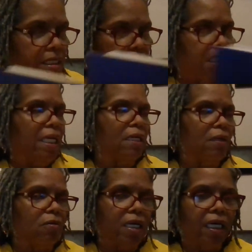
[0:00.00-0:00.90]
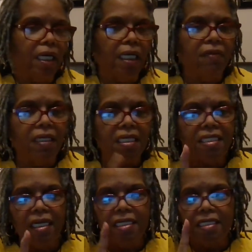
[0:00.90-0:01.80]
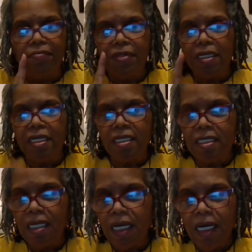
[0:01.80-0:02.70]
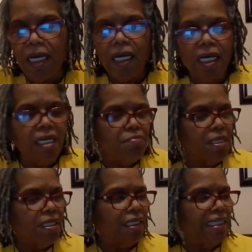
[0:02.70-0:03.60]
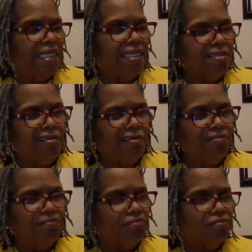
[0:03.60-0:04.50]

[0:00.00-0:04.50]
it's like, okay, they say some things and it would be a little